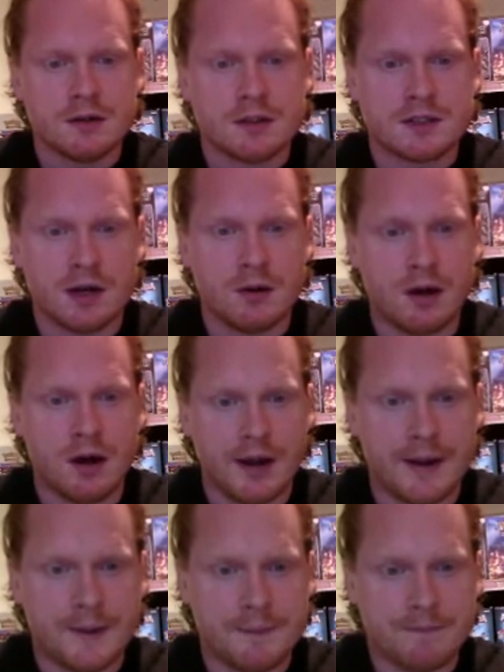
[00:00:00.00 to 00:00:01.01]
So,
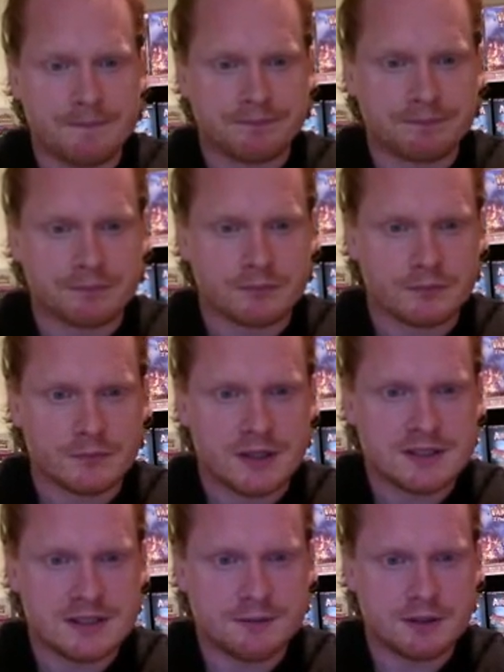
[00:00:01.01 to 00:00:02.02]

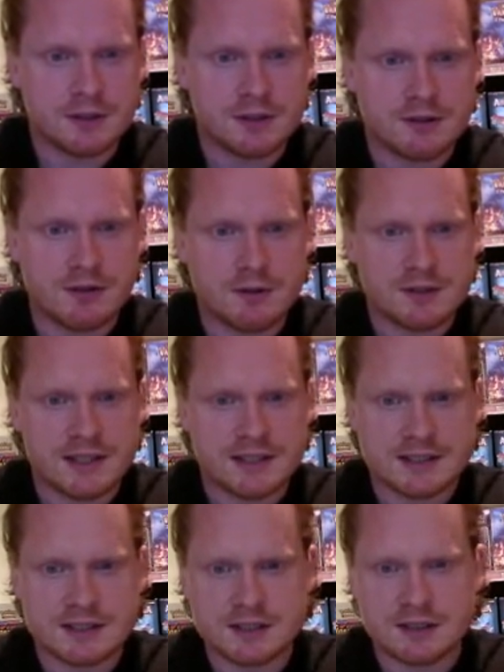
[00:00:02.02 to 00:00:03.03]
let's have a look at the
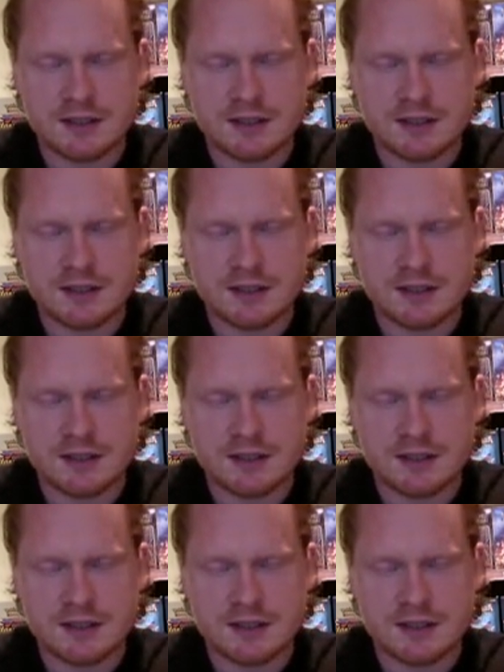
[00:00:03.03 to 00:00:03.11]
Grotesques.